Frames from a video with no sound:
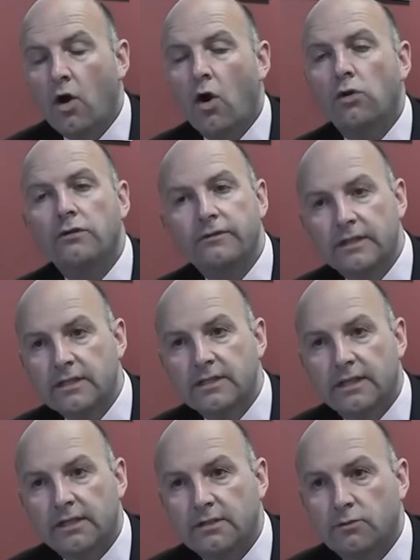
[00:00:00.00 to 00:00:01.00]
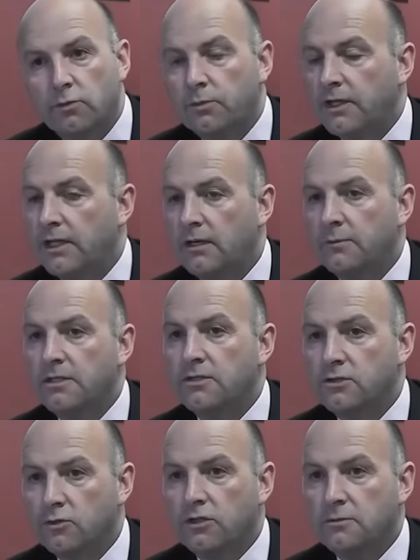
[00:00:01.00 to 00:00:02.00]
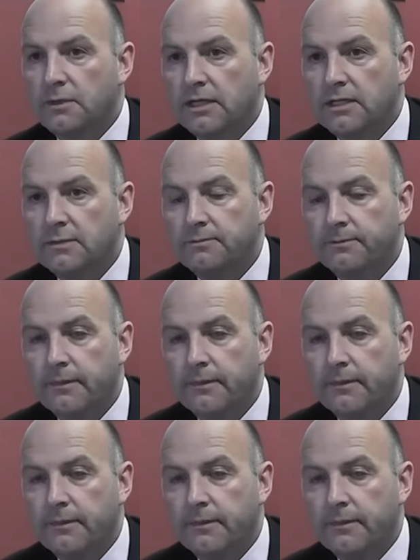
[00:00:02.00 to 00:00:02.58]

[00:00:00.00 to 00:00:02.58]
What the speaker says: All of these things will prey in a business owner's mind.